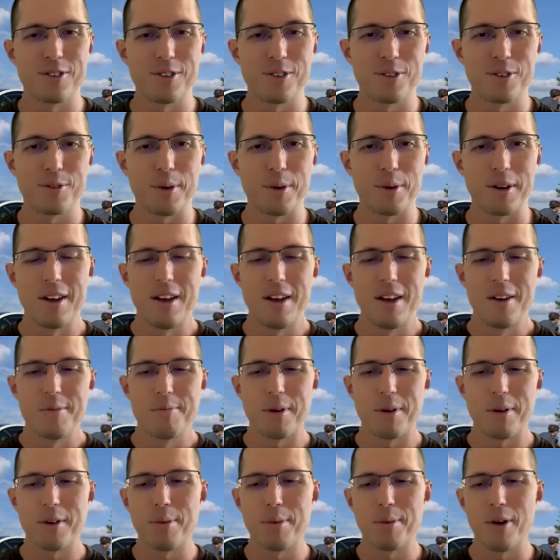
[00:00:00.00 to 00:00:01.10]
But
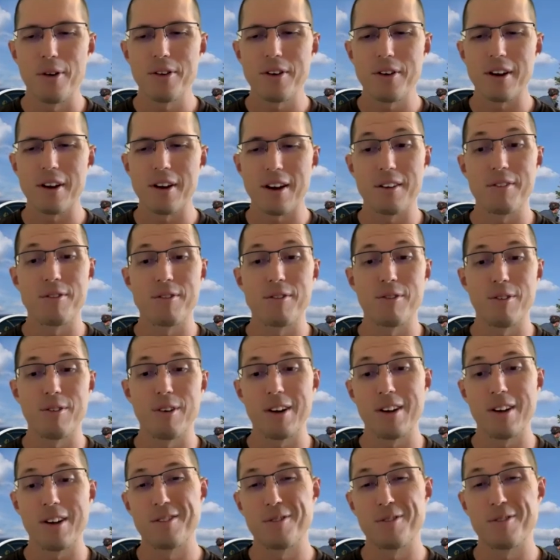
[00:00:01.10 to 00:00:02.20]
they're both in a kind of
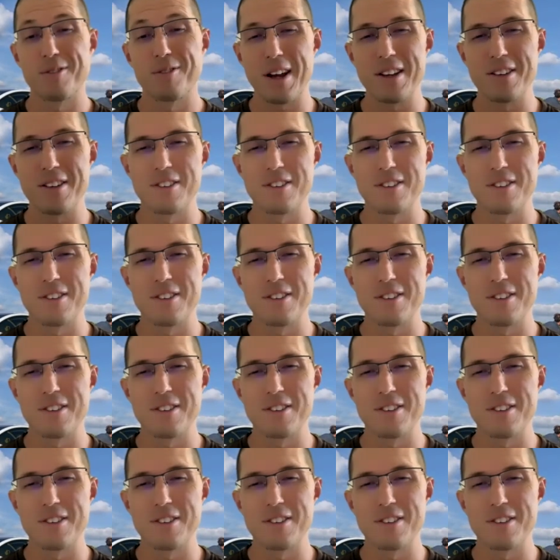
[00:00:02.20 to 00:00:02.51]
range.